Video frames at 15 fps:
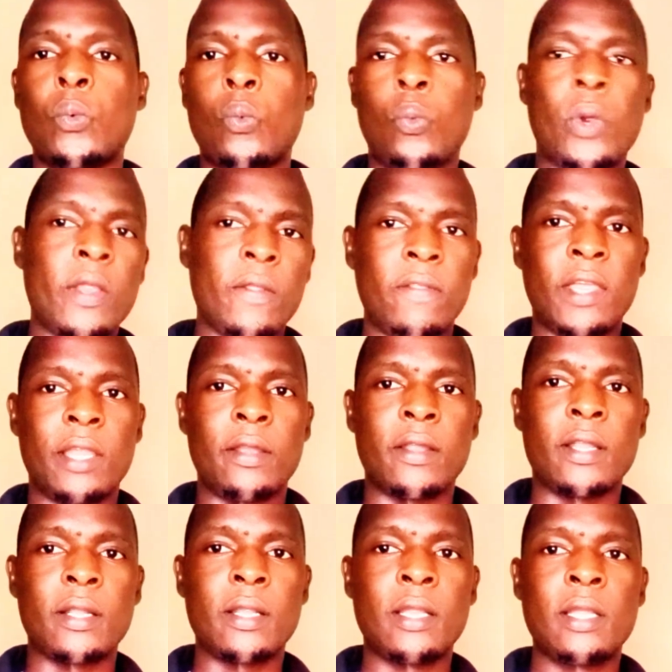
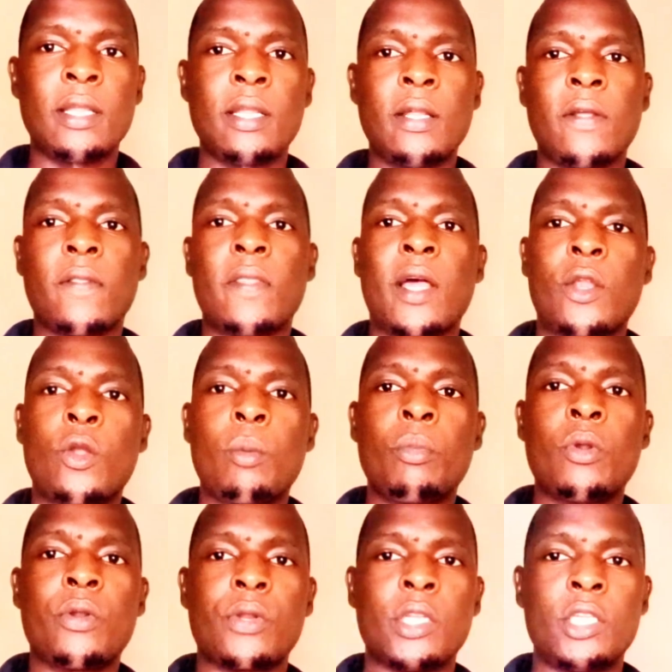within the
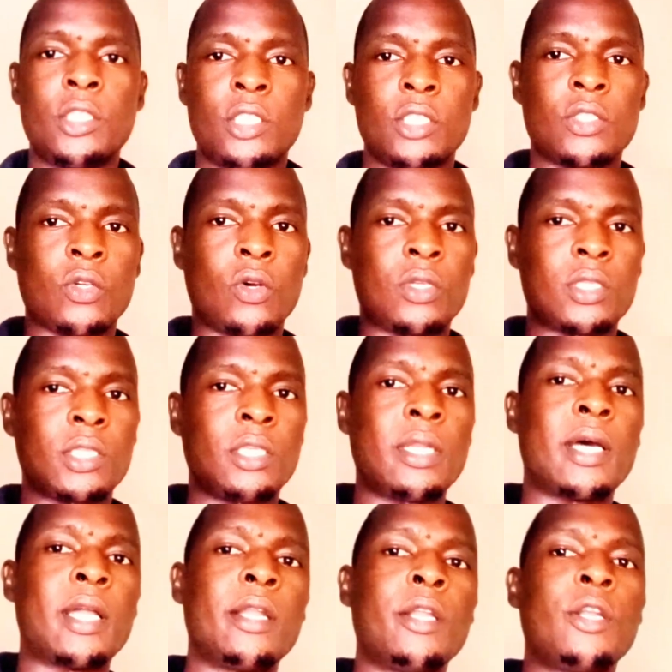normal range is
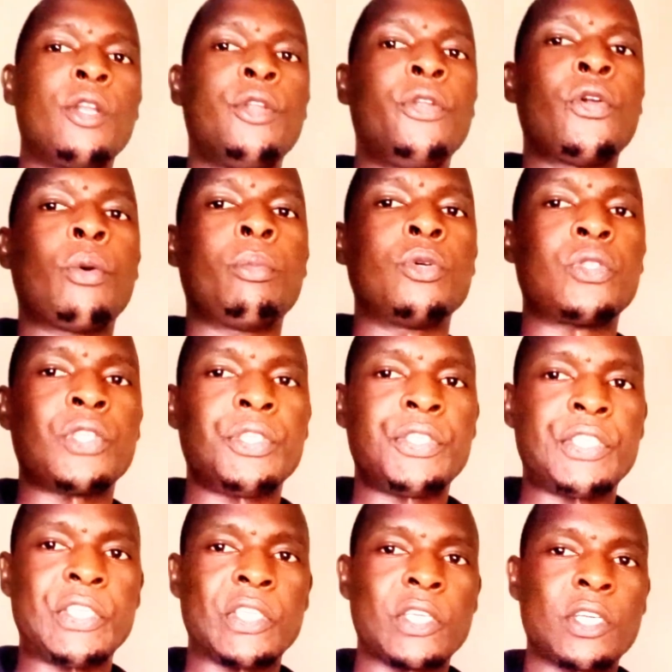considered
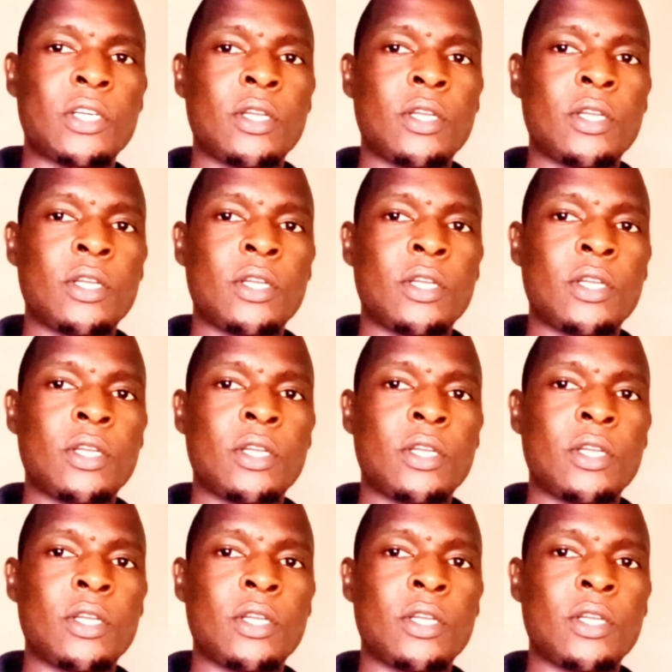normocytic.